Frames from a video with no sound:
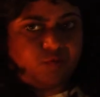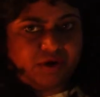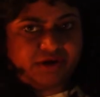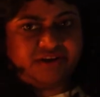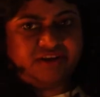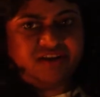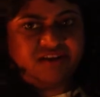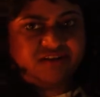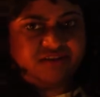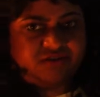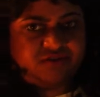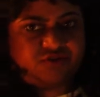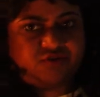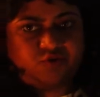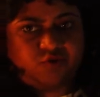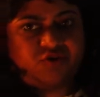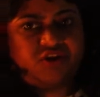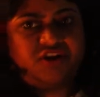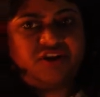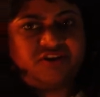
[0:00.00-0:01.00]
1 year,
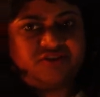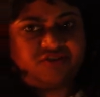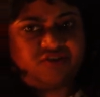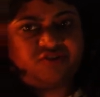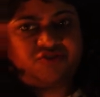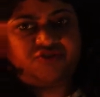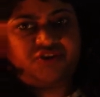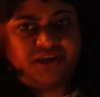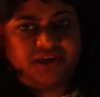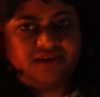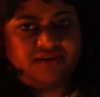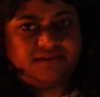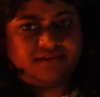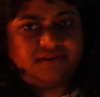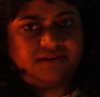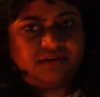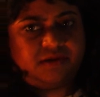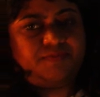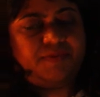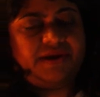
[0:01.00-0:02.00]
2 years, or 3
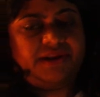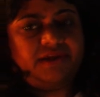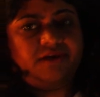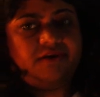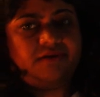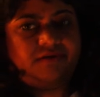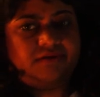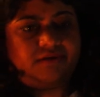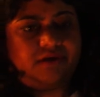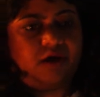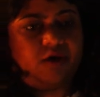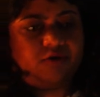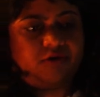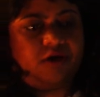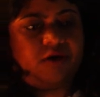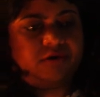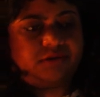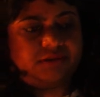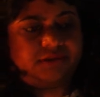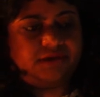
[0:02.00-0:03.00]
years, depending on how
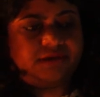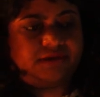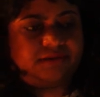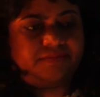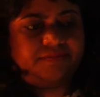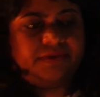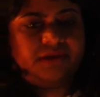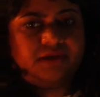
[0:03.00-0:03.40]
long the